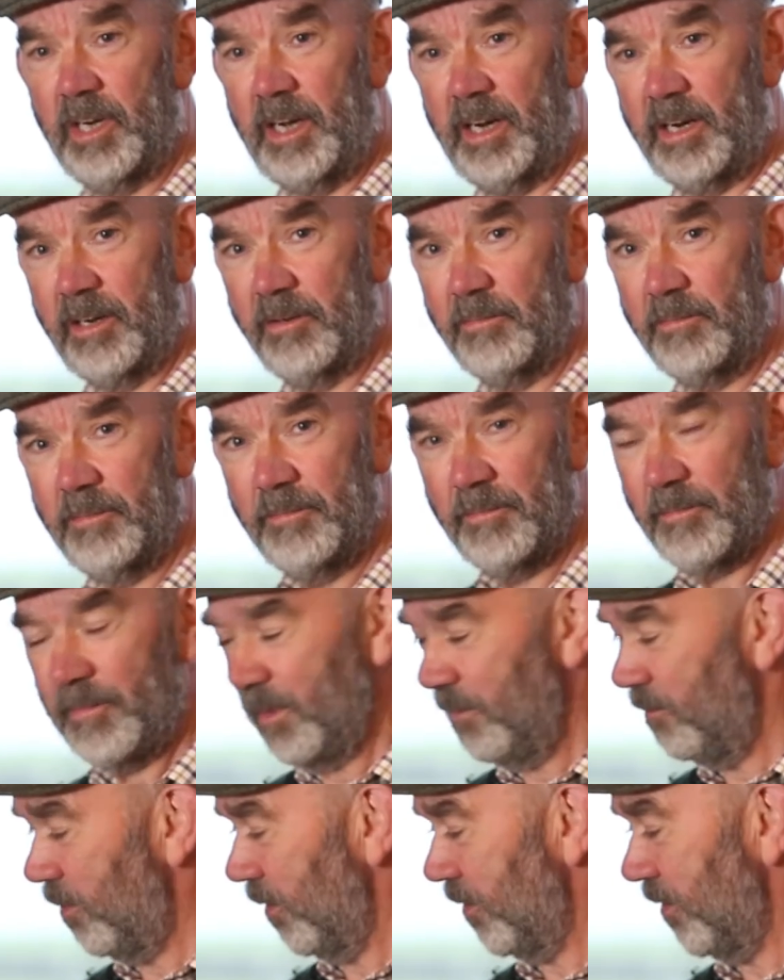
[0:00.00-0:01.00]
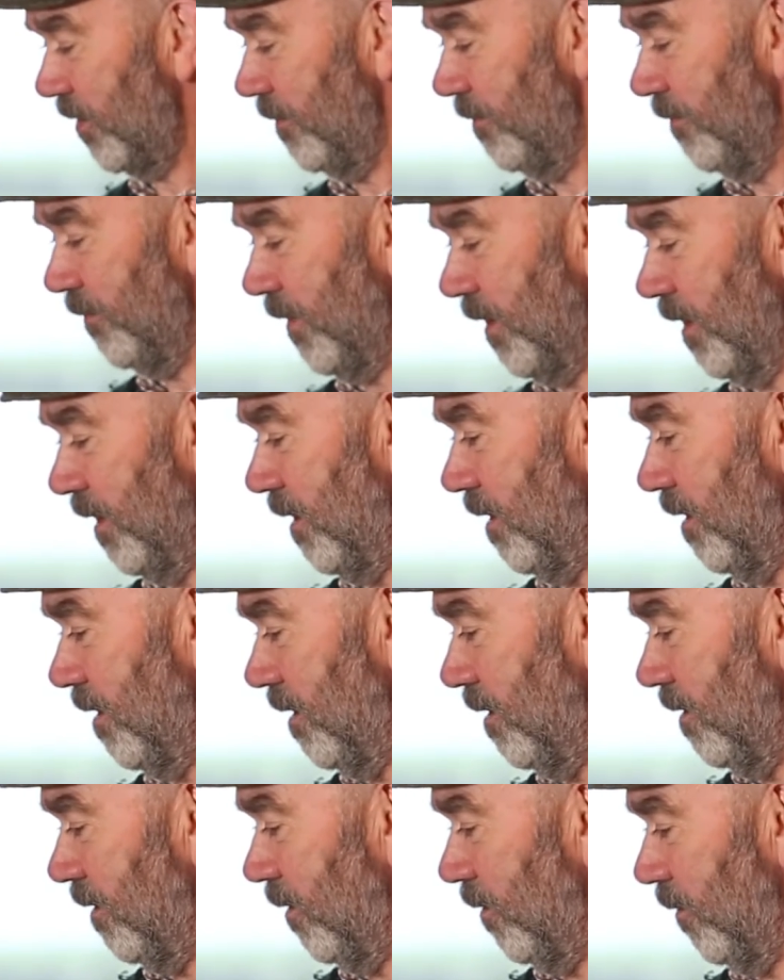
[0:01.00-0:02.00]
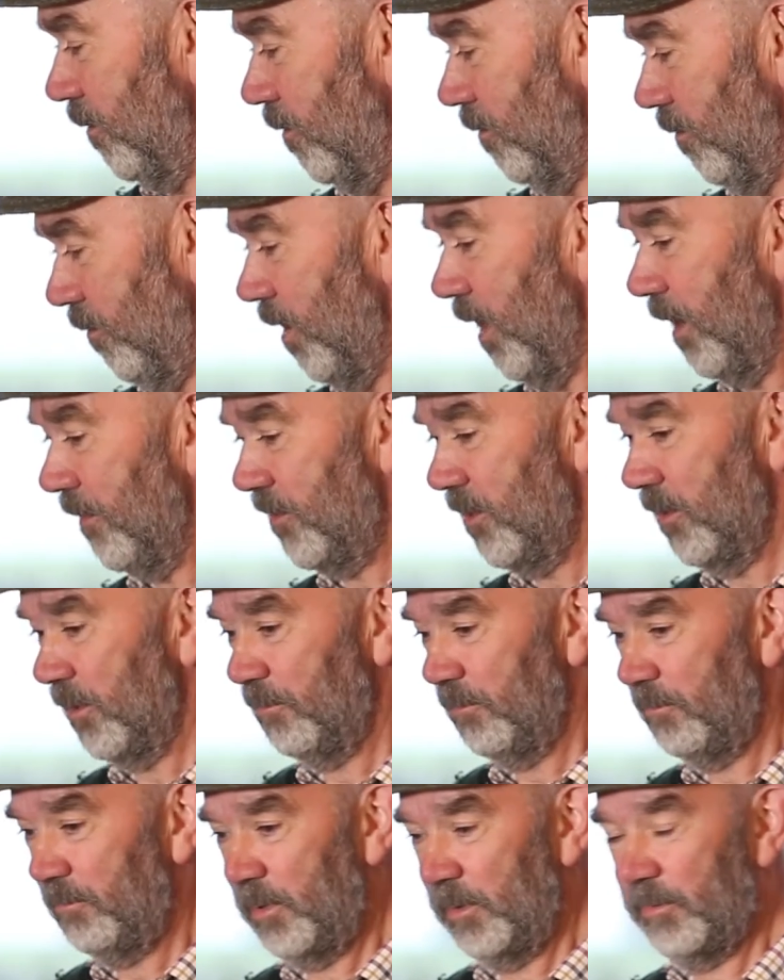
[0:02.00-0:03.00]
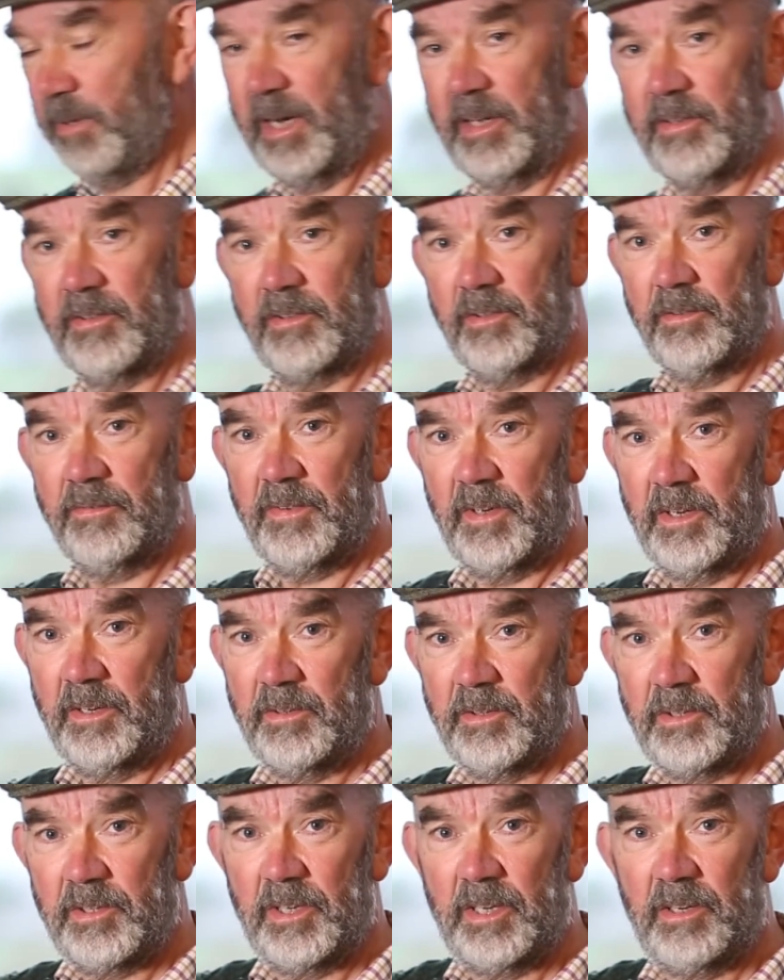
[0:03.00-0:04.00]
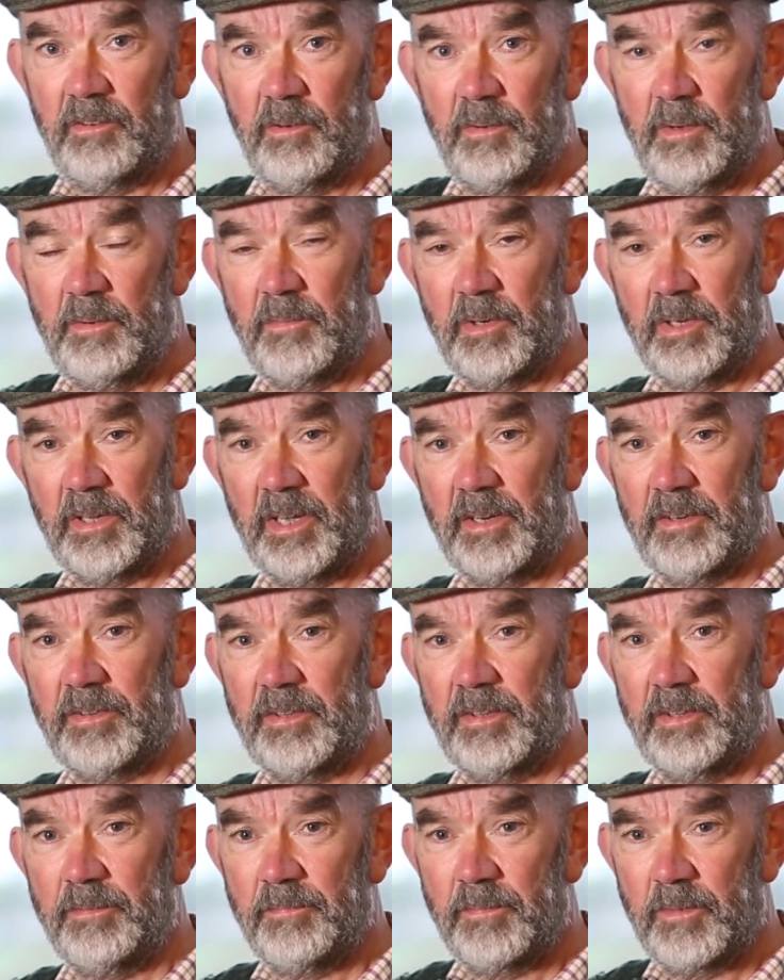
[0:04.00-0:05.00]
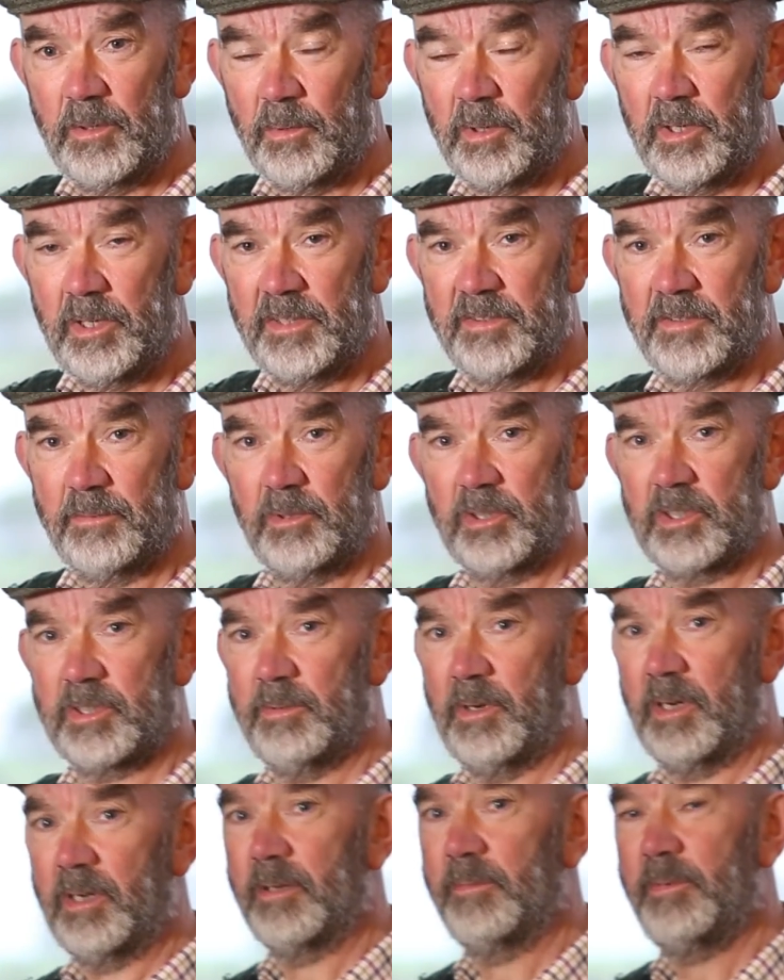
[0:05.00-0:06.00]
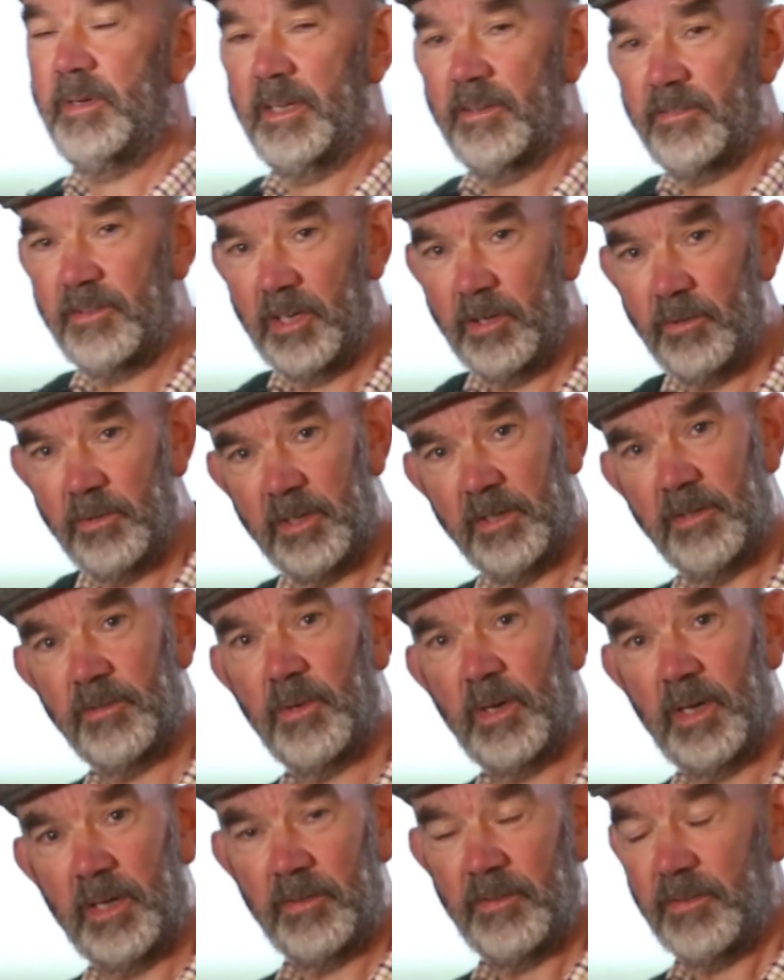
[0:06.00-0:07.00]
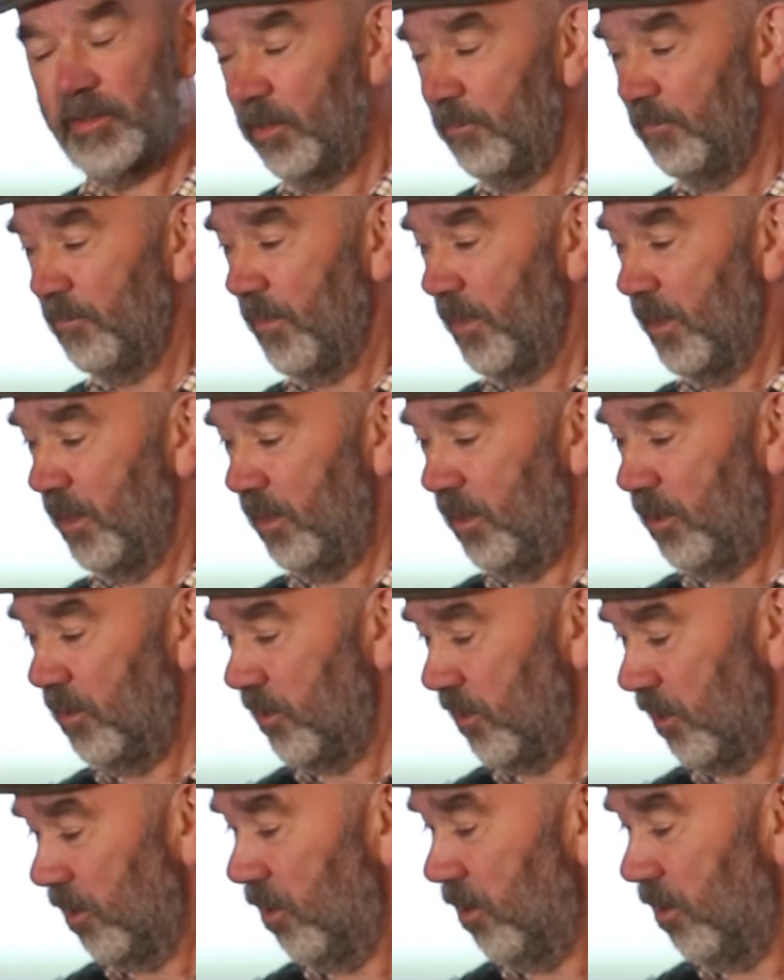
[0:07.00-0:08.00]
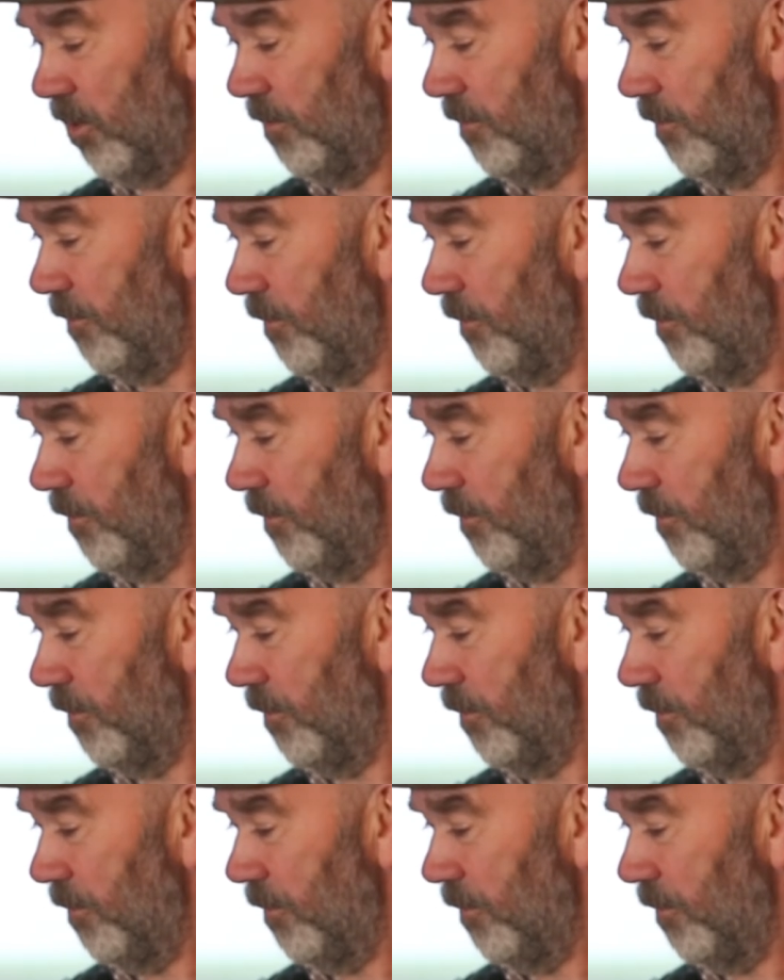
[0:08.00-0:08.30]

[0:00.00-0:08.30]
harm, but we have to be positive and remember that the world is a much smaller place now than it was years ago.